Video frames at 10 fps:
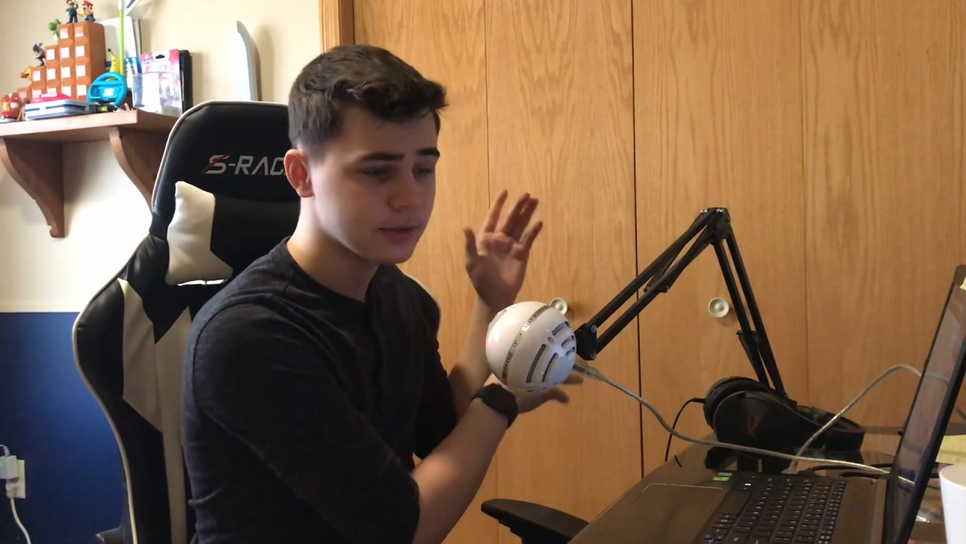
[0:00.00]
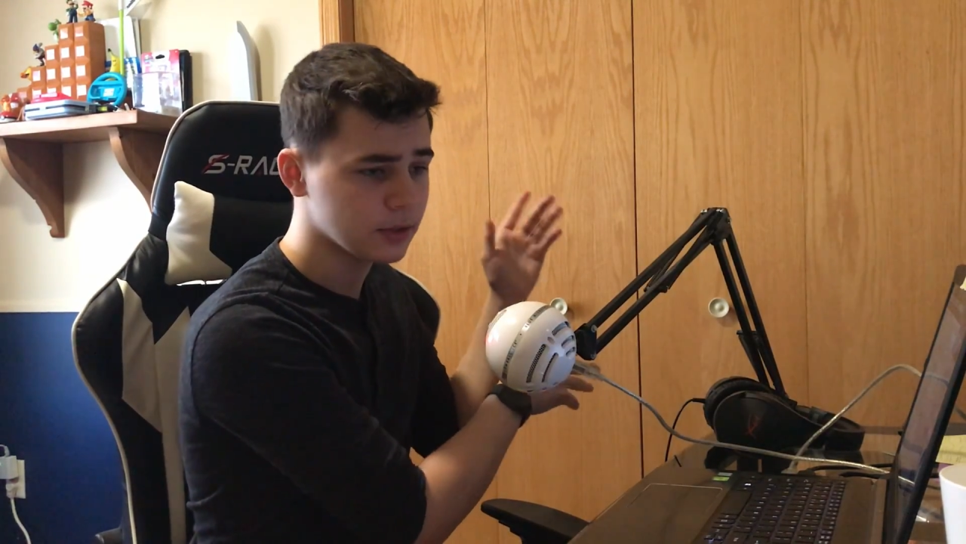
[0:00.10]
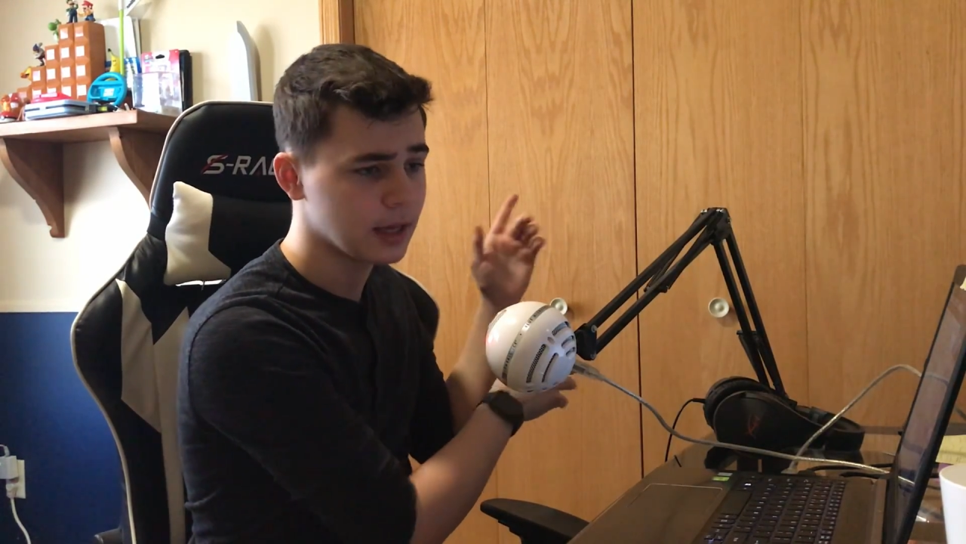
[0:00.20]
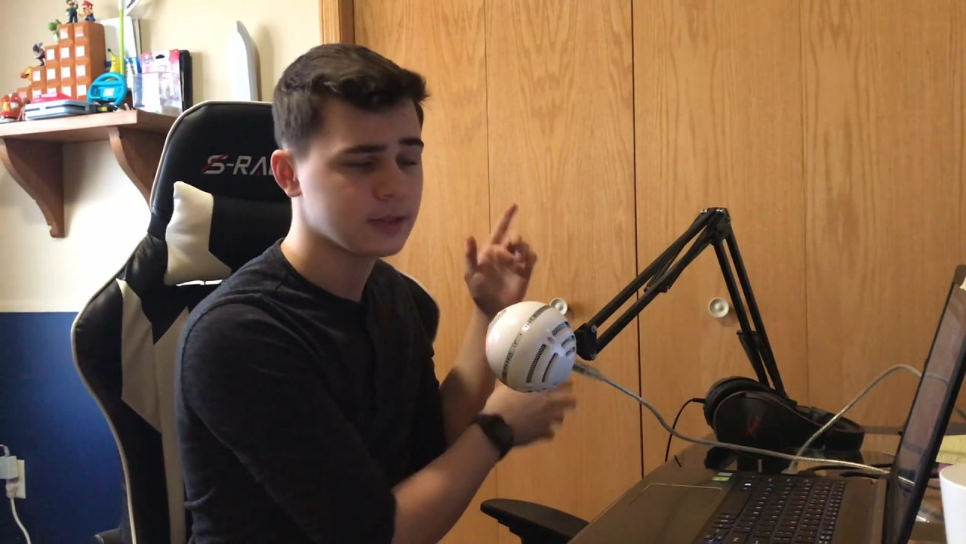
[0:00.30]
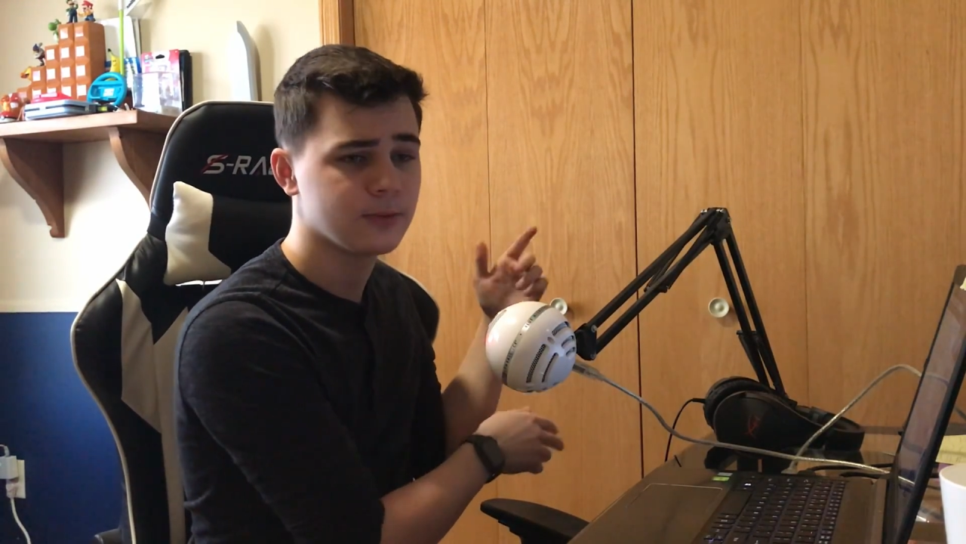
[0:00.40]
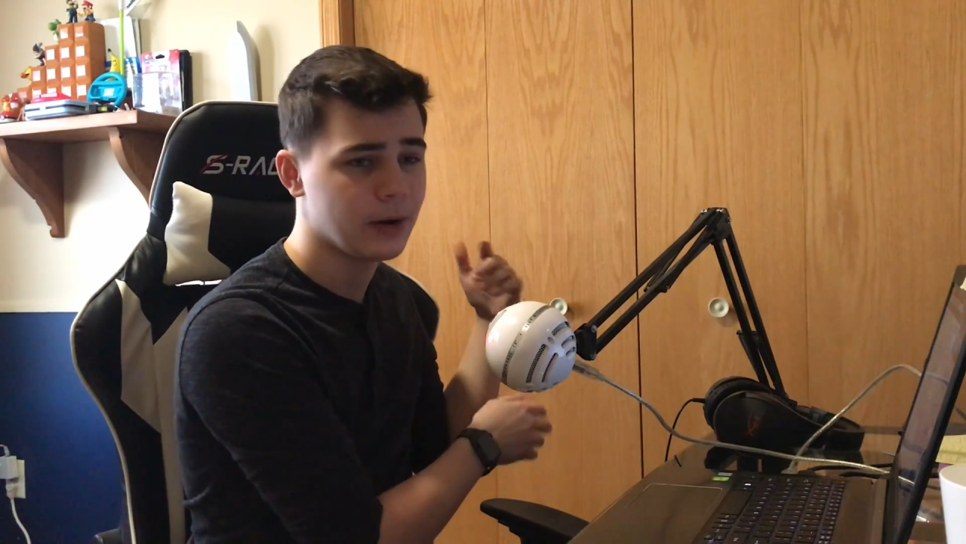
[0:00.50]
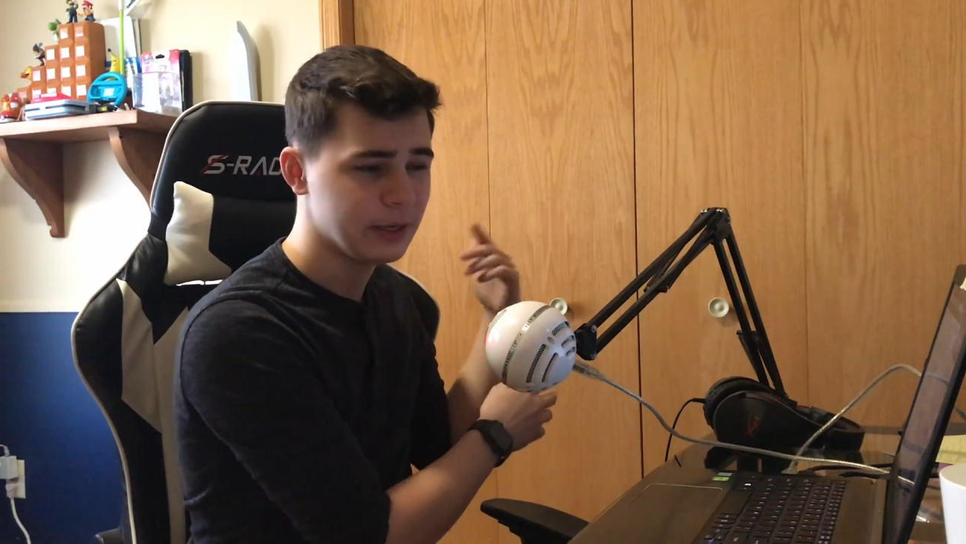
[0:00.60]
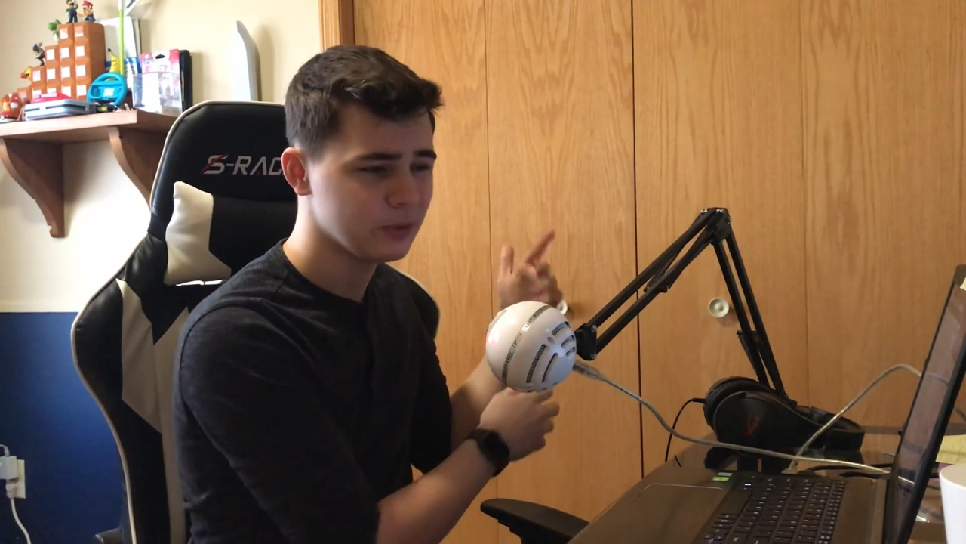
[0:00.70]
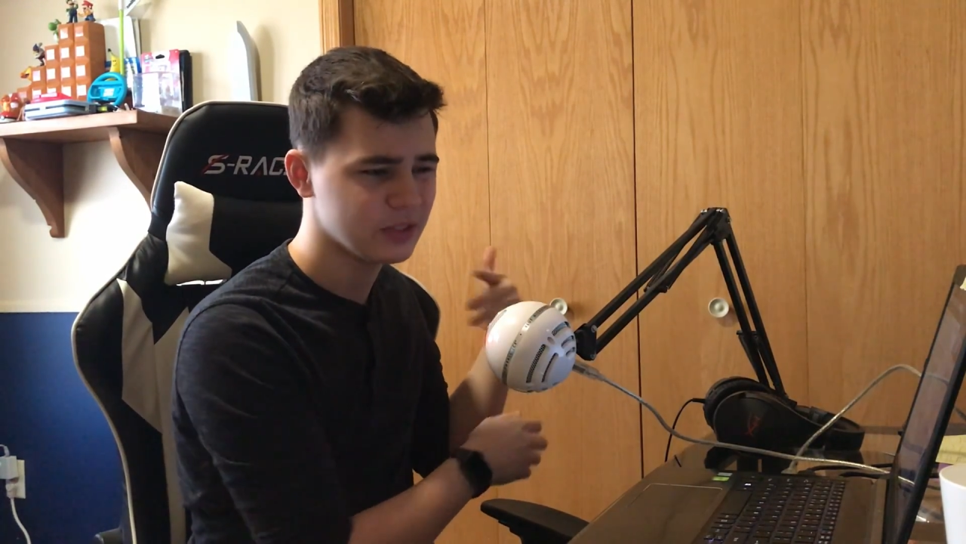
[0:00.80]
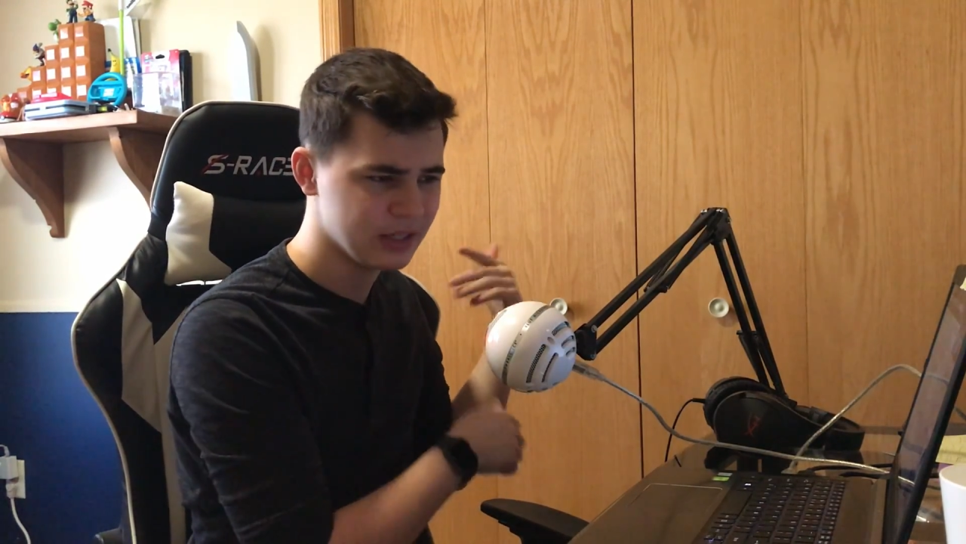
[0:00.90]
so that's why
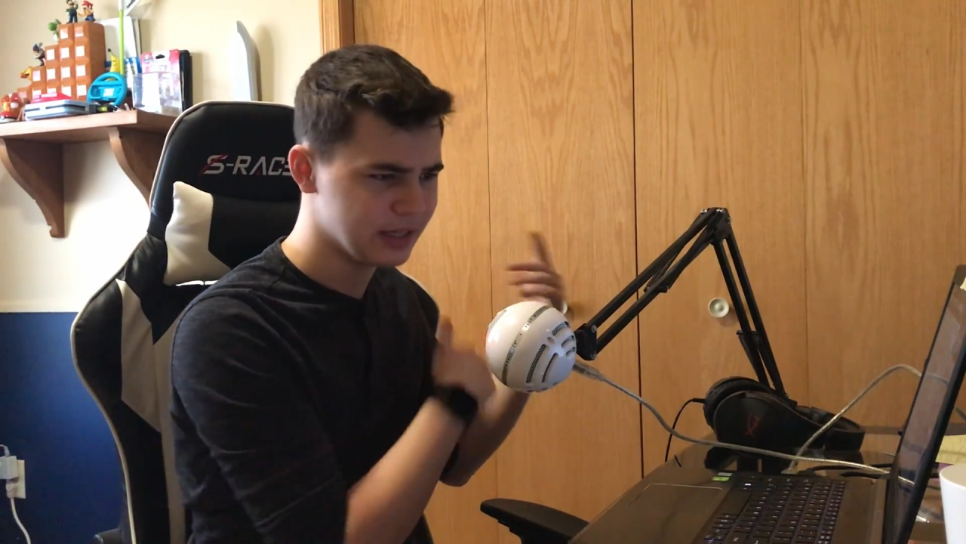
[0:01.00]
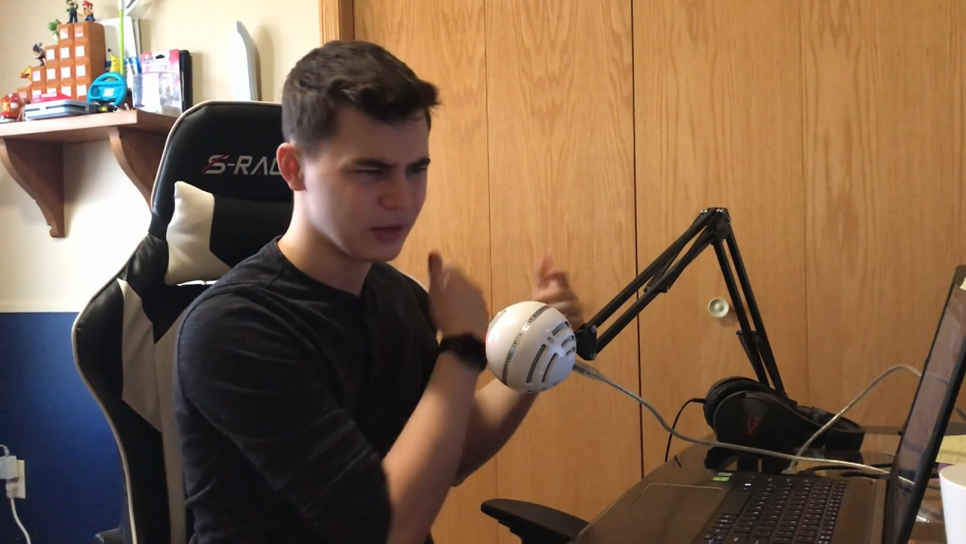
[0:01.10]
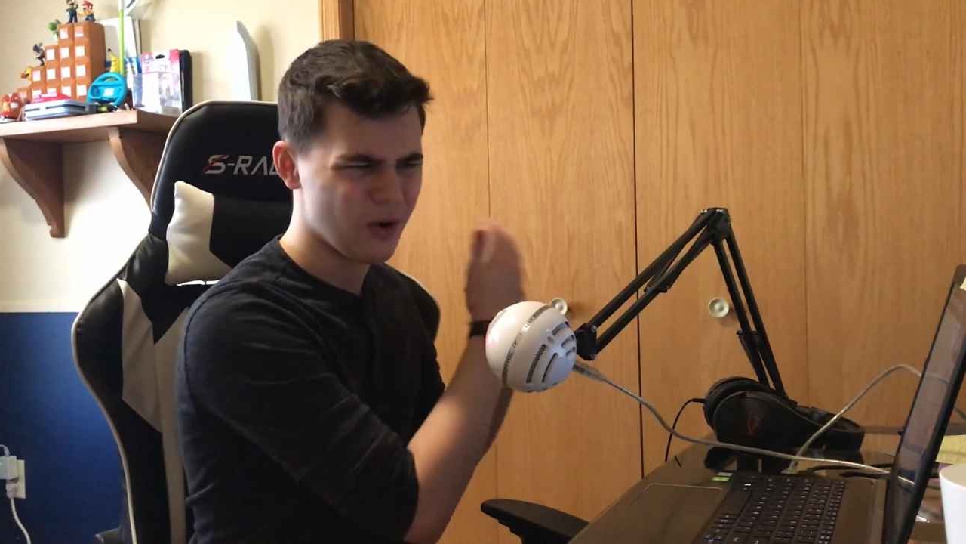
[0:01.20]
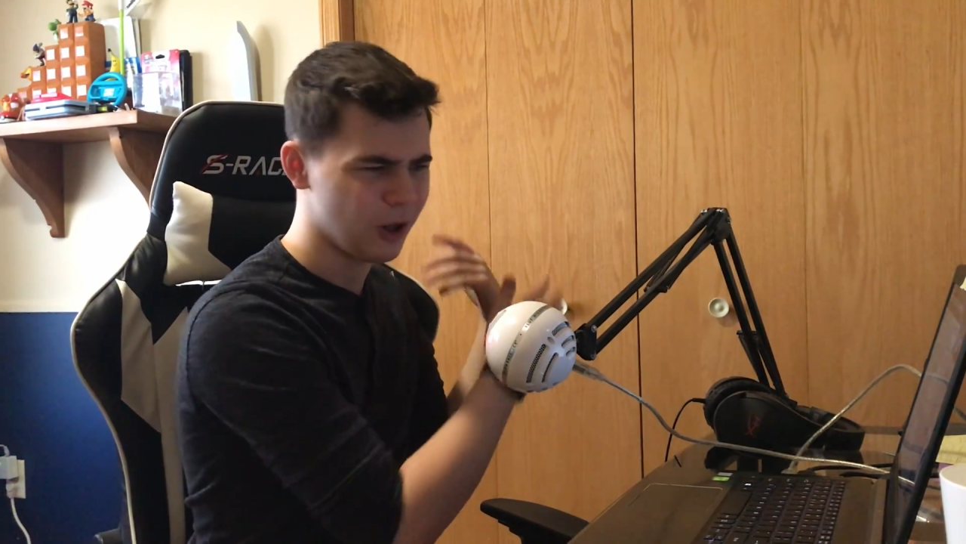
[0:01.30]
you see, you know,